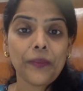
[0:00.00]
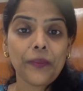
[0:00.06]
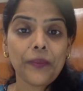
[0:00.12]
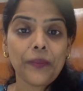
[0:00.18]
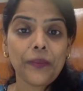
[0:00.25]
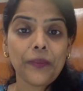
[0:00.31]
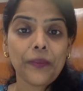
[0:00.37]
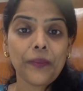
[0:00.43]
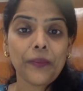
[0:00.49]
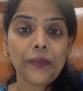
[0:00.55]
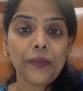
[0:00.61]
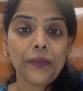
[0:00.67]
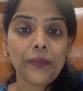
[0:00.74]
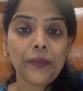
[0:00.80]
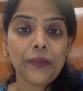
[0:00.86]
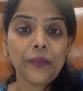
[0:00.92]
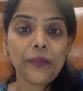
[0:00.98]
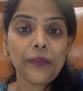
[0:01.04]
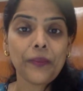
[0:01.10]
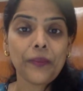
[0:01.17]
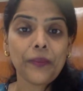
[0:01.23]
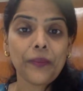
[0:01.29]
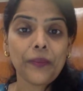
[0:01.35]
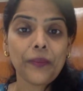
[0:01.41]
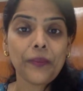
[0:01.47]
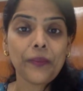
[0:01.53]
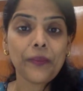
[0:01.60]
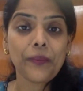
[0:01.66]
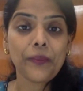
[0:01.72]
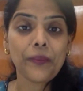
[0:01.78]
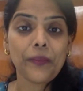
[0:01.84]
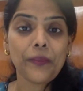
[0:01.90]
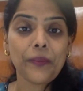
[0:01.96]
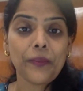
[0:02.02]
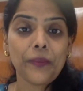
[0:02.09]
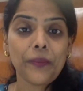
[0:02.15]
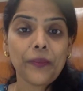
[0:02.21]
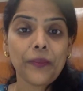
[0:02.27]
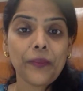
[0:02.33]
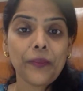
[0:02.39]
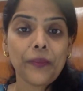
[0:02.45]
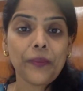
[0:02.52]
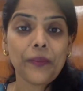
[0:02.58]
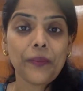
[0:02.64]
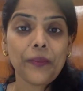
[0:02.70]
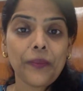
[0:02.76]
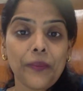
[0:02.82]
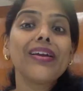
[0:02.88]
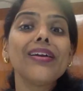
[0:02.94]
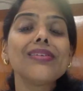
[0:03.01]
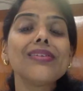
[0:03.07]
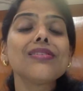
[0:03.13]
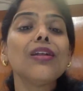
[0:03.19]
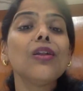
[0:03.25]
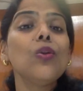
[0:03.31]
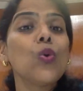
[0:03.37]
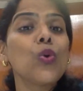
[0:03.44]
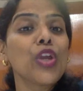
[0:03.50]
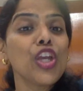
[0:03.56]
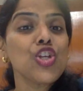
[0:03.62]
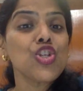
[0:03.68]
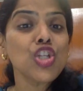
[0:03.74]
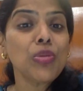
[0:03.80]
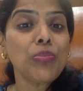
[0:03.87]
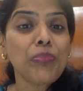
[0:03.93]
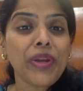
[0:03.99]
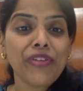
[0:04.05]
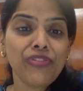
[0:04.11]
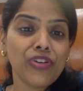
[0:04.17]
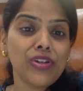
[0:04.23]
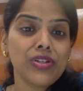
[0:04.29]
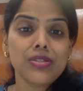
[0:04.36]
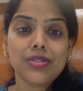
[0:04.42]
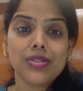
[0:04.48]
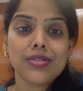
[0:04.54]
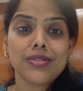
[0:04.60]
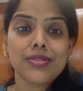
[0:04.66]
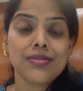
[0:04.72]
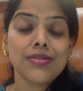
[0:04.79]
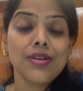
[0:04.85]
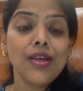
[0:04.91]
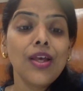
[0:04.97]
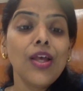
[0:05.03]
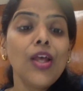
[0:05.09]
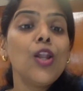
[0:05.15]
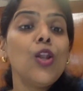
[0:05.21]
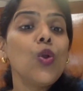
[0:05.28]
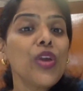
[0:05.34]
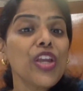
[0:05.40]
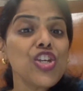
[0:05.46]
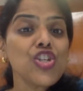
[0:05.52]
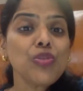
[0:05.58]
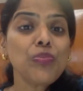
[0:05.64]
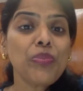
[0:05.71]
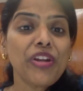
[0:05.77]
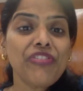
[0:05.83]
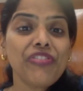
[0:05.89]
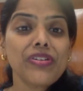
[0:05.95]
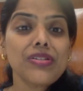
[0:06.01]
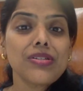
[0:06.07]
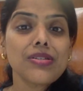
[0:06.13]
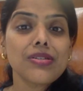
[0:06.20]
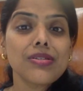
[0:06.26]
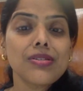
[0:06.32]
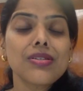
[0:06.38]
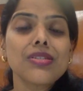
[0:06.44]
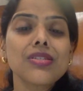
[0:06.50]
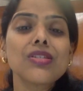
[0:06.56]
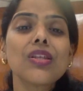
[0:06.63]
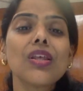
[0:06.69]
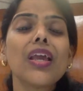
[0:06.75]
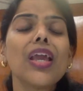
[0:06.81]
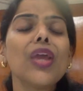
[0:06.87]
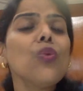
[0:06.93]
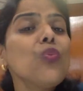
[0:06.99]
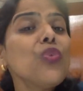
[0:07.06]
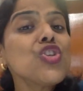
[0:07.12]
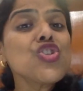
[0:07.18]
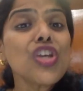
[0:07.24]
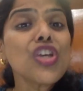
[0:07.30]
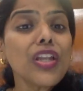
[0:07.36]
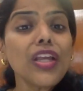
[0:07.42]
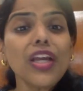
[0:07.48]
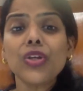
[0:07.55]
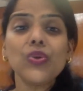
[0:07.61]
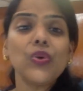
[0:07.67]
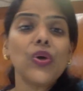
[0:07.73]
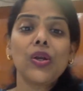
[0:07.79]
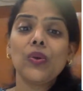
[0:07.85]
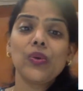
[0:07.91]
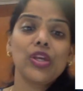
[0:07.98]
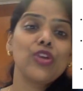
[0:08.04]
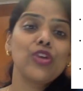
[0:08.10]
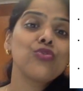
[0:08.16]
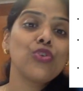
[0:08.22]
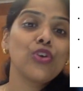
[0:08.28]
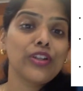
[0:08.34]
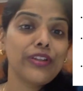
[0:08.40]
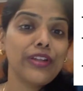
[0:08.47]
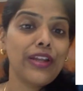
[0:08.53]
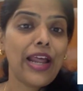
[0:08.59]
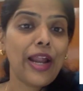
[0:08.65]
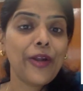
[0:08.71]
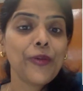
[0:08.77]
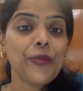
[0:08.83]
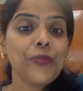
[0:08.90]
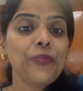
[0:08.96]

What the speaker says: Second thing you should be very much clear about is the location preferences. Location preferences is in which area you are looking for the land.